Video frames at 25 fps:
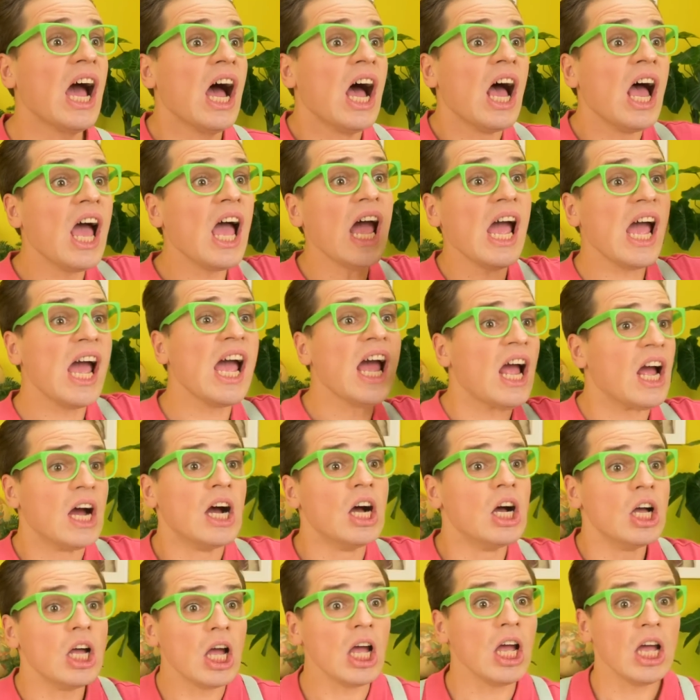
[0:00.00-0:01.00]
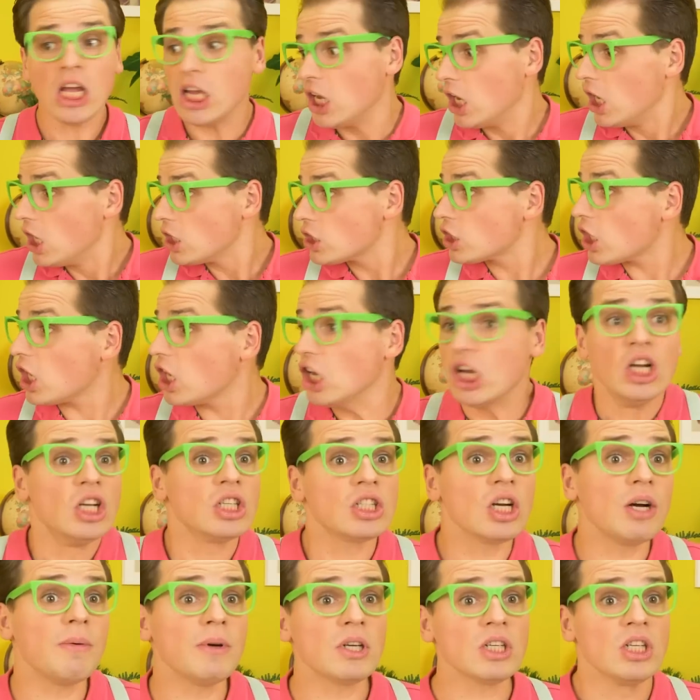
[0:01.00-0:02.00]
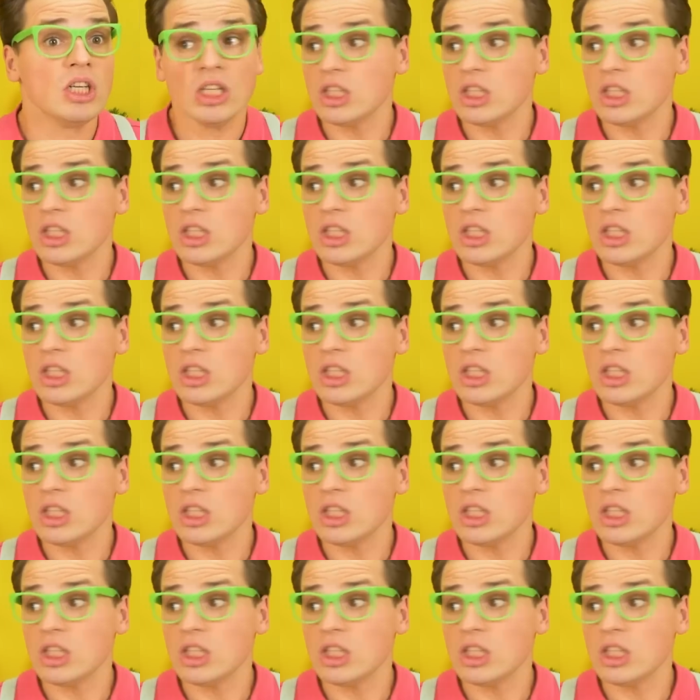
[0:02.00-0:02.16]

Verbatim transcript: miss! Miss! Sophie is